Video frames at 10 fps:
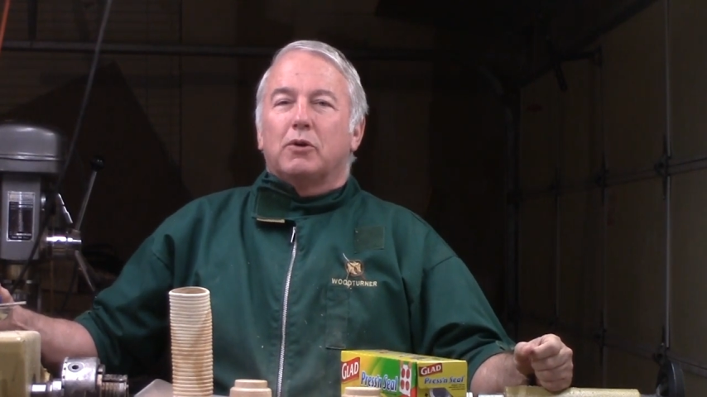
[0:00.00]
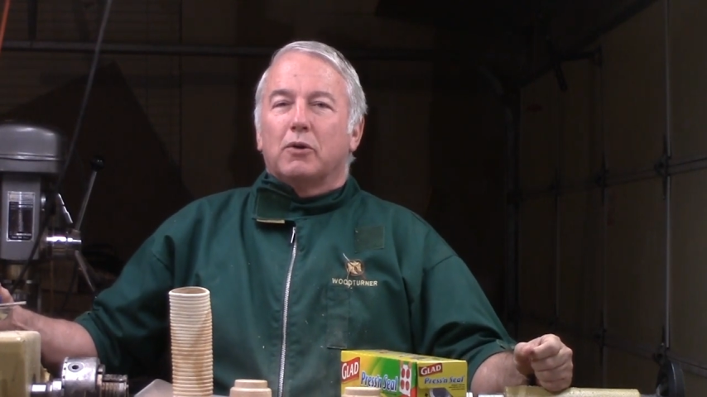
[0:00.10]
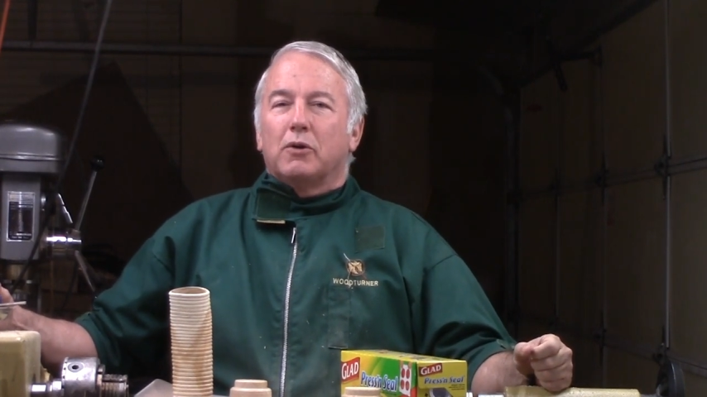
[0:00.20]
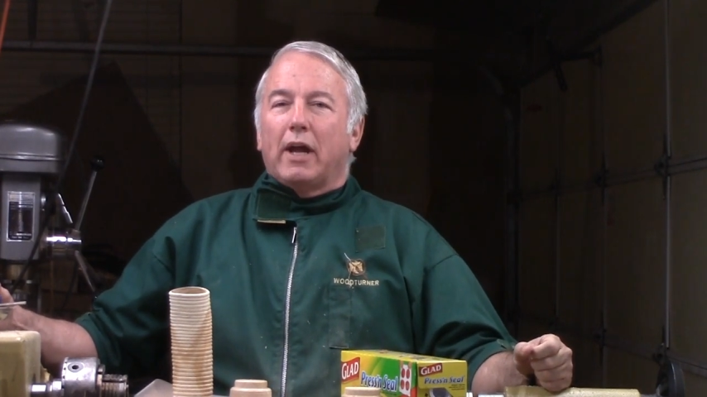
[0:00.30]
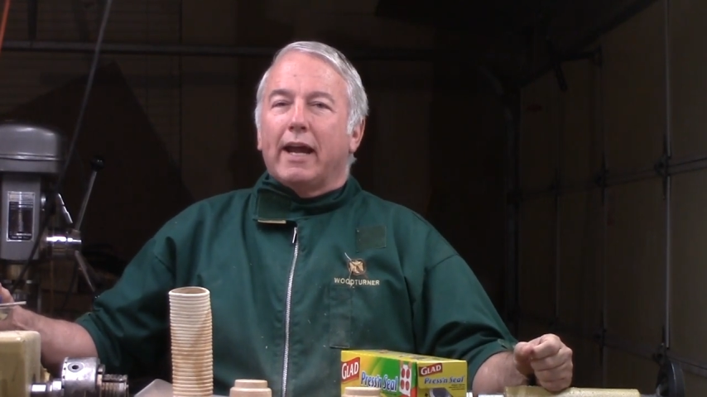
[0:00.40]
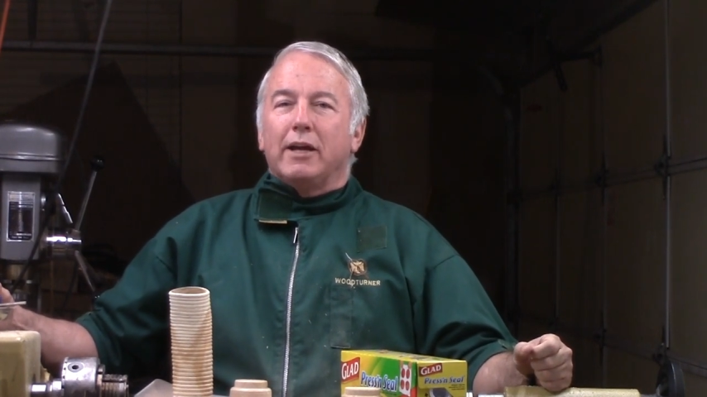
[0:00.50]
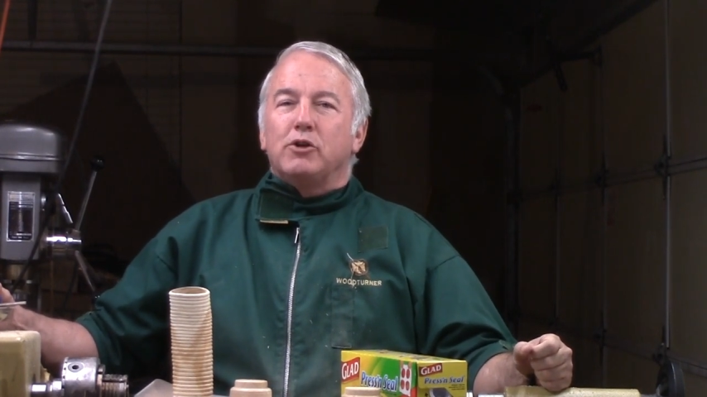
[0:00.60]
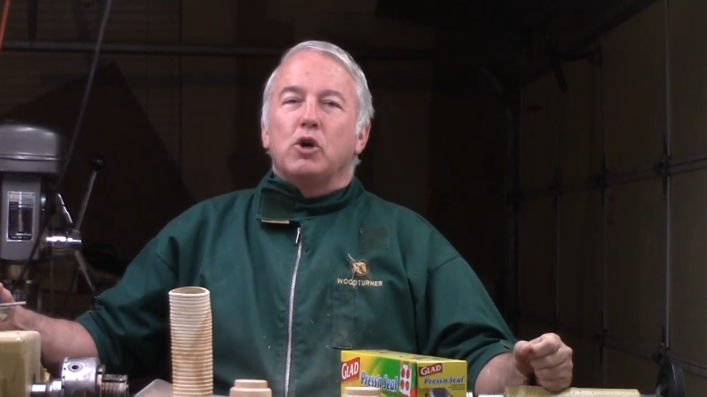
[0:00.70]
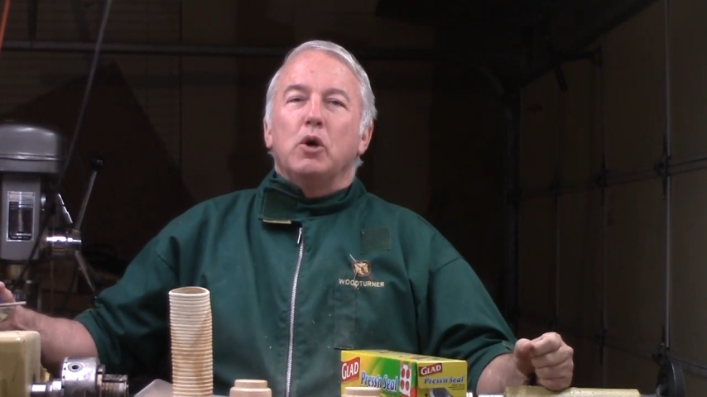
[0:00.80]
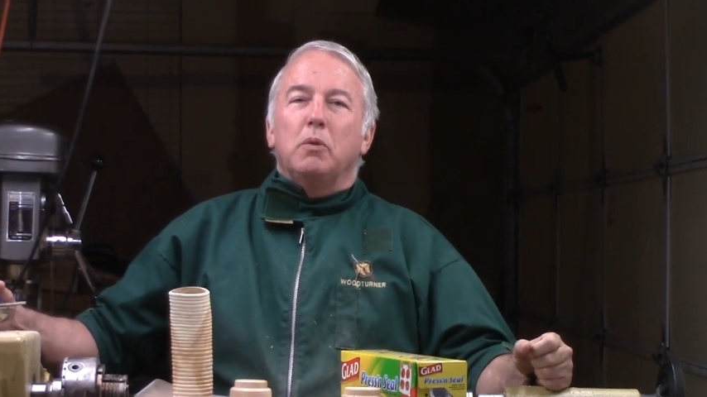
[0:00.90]
turned a
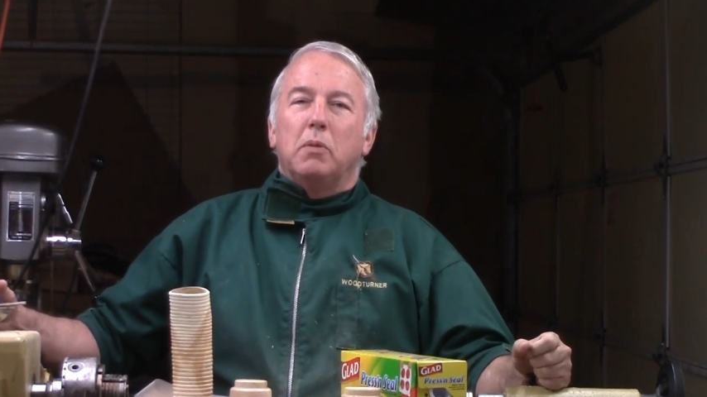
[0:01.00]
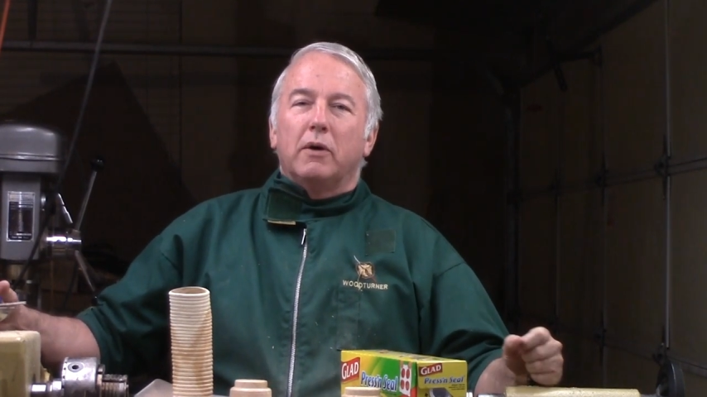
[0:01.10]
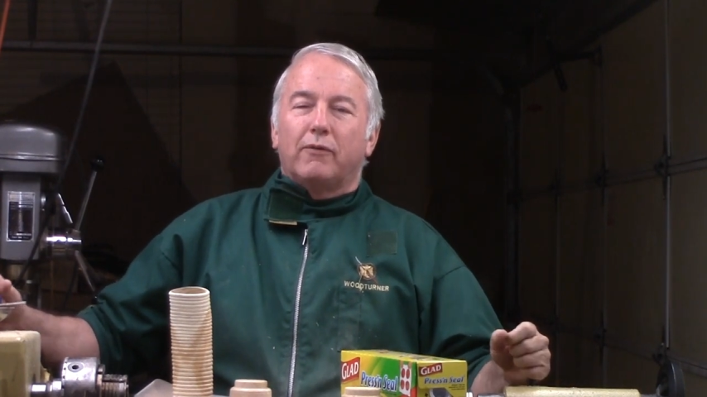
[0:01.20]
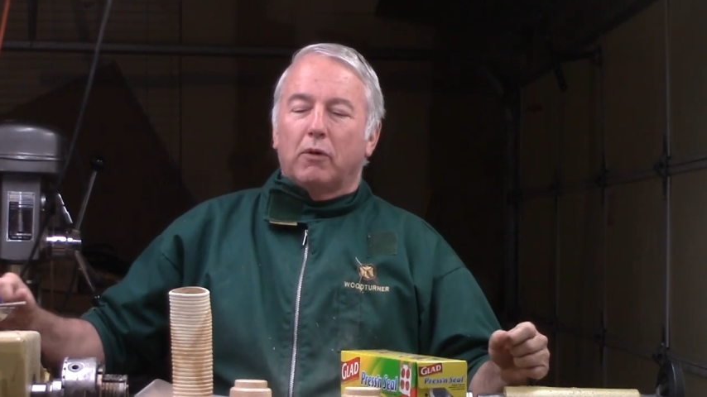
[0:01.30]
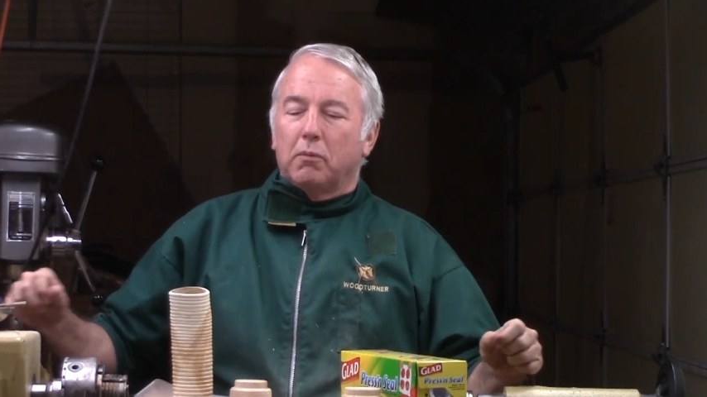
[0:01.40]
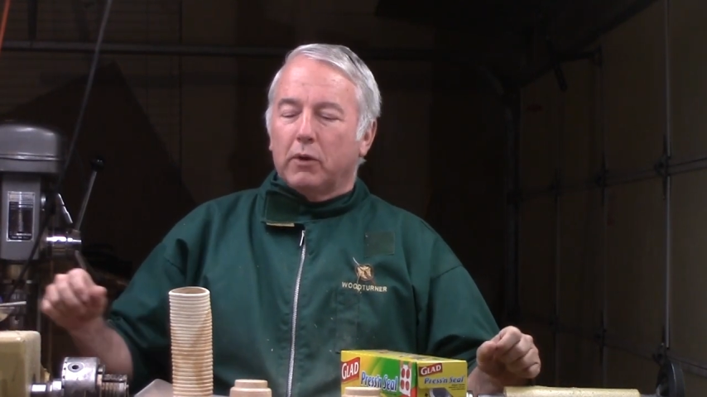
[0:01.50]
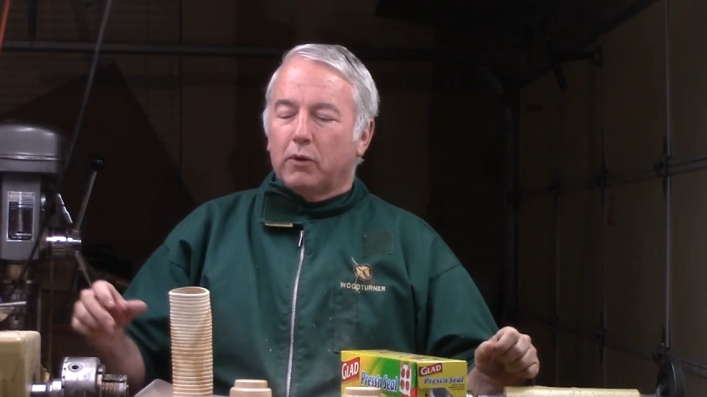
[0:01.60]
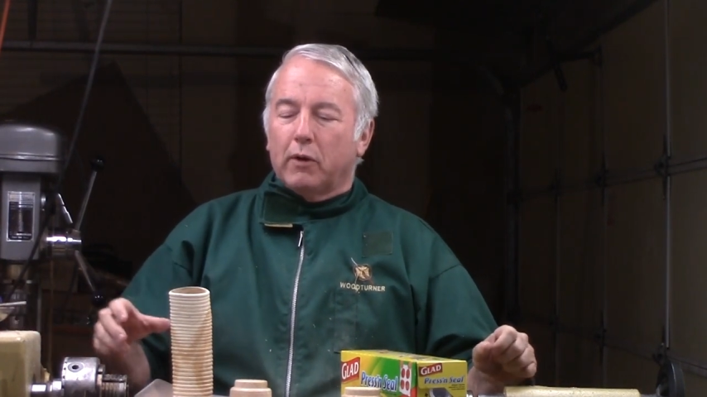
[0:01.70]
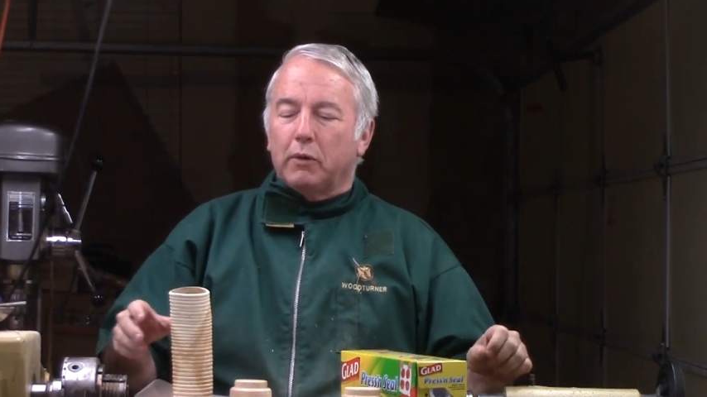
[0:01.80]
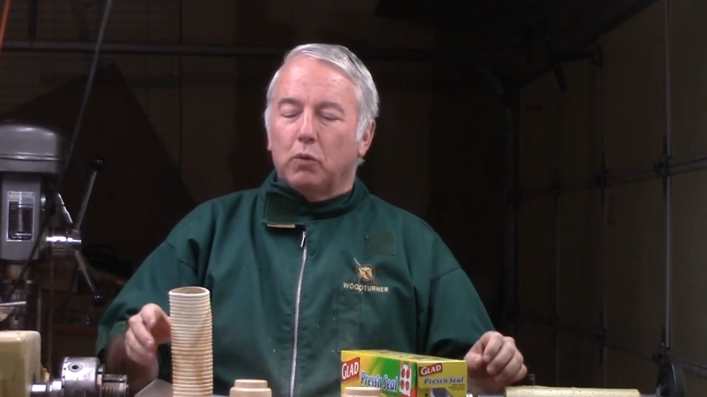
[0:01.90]
tube from
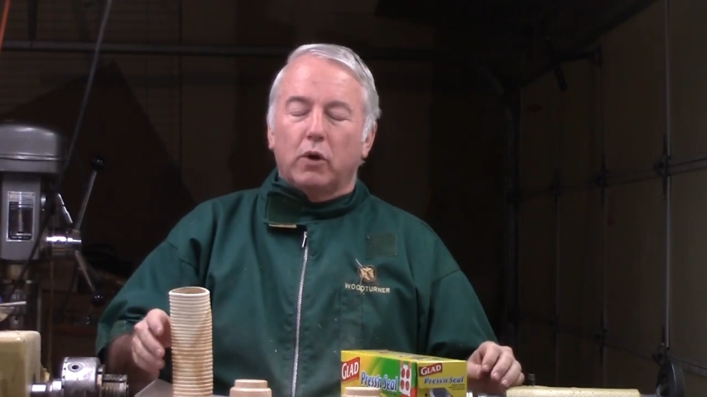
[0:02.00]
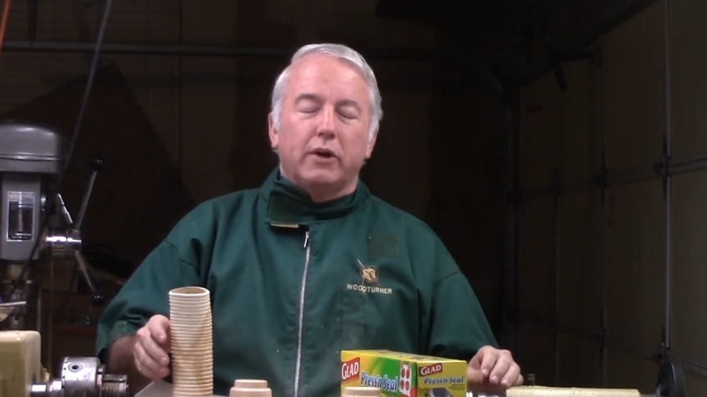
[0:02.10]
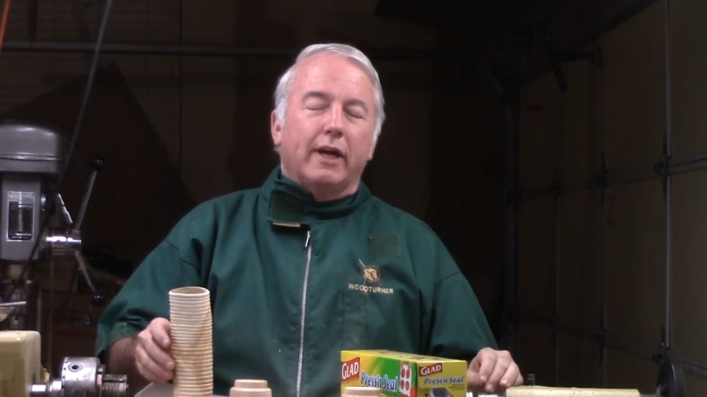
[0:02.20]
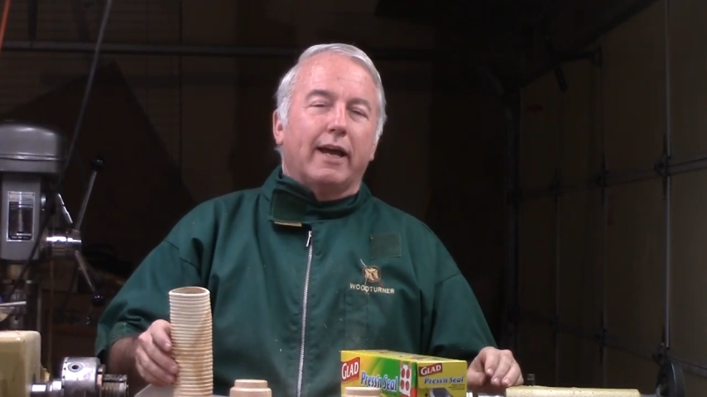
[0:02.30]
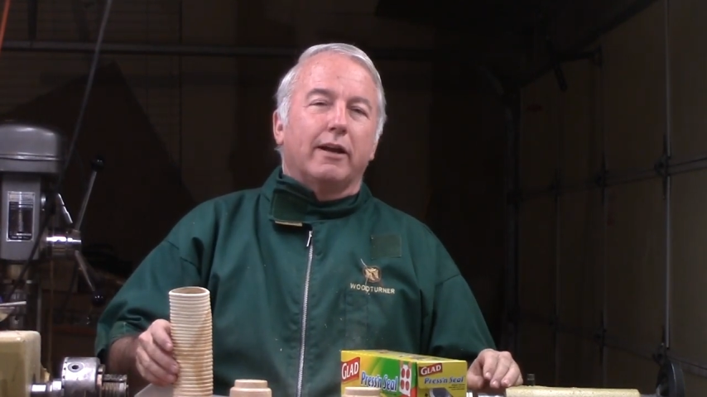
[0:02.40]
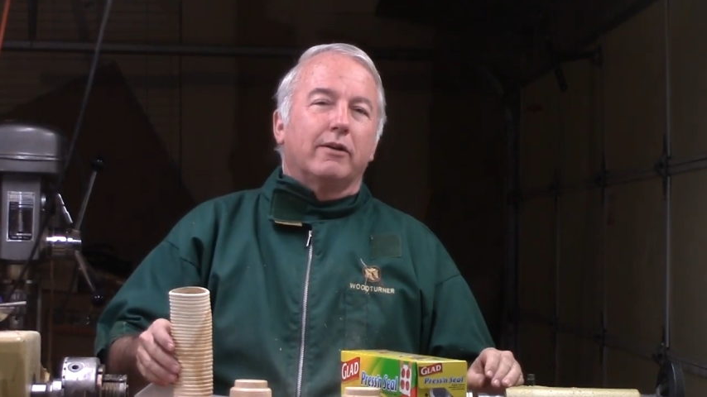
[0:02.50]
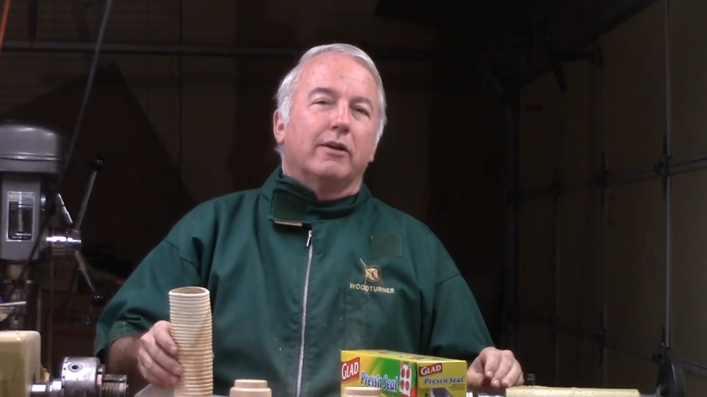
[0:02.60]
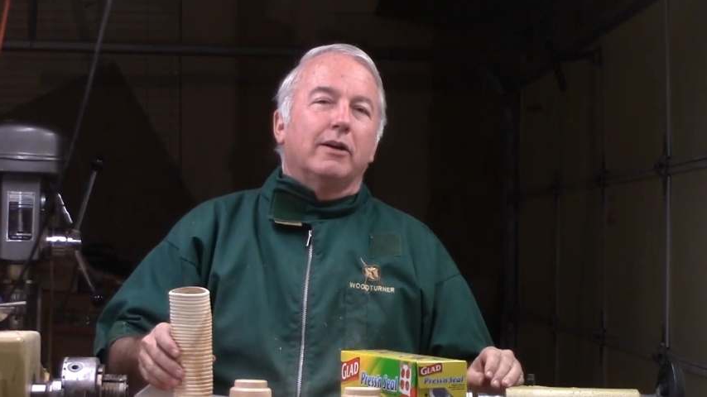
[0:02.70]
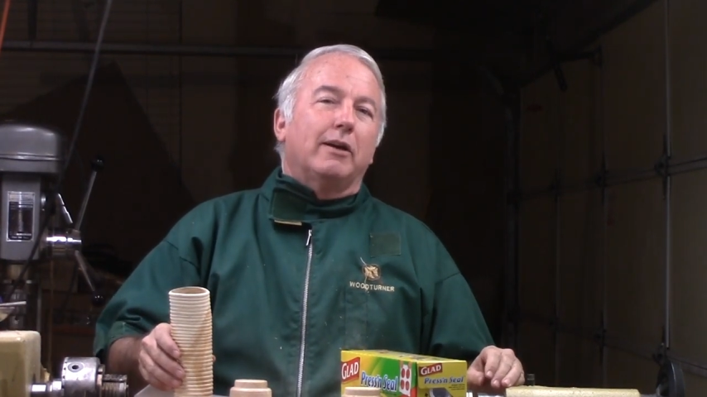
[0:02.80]
Greenwood and